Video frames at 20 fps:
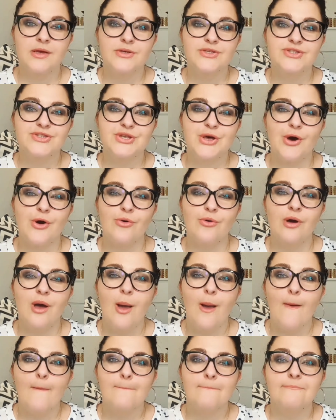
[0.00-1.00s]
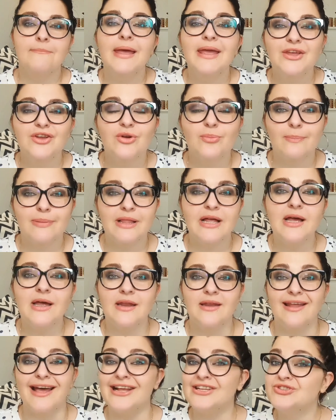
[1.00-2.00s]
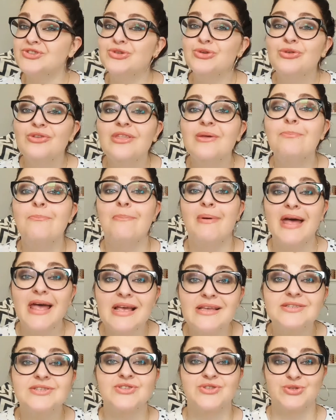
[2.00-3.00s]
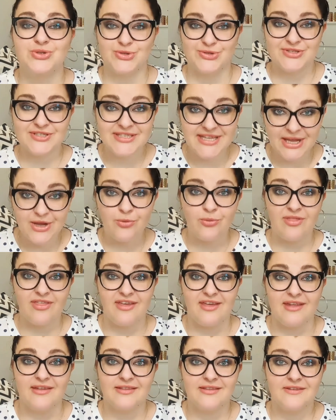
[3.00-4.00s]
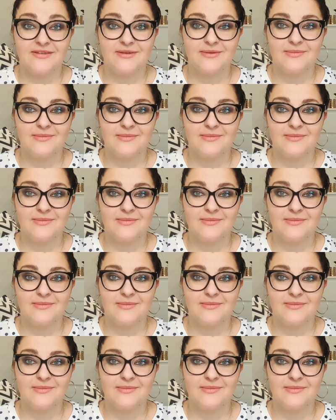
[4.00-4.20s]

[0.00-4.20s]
So make your plan and do the best to stick with it.